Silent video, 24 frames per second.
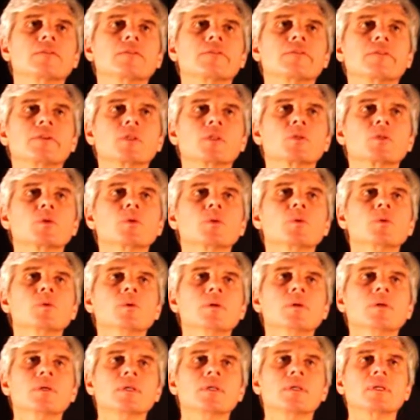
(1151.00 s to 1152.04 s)
V2,
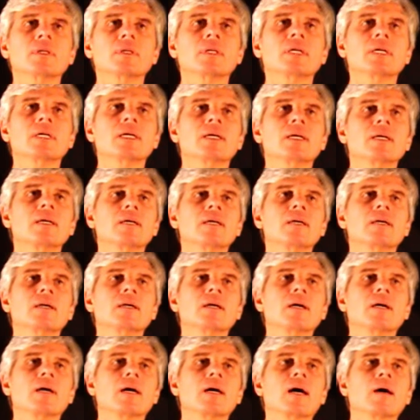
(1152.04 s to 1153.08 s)

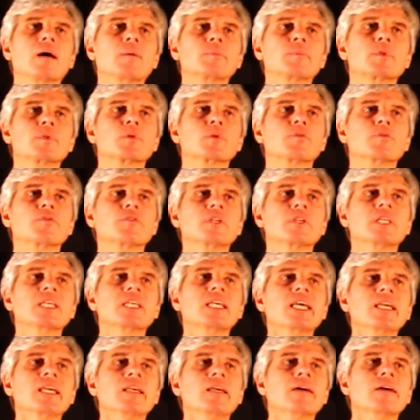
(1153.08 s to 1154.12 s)
up to
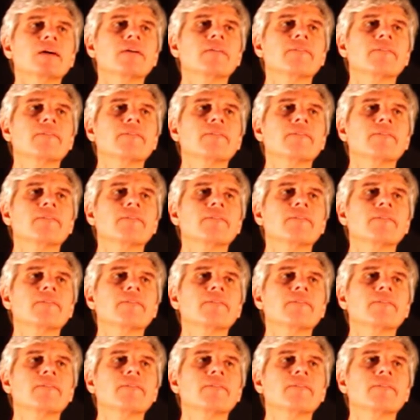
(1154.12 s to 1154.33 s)
Vk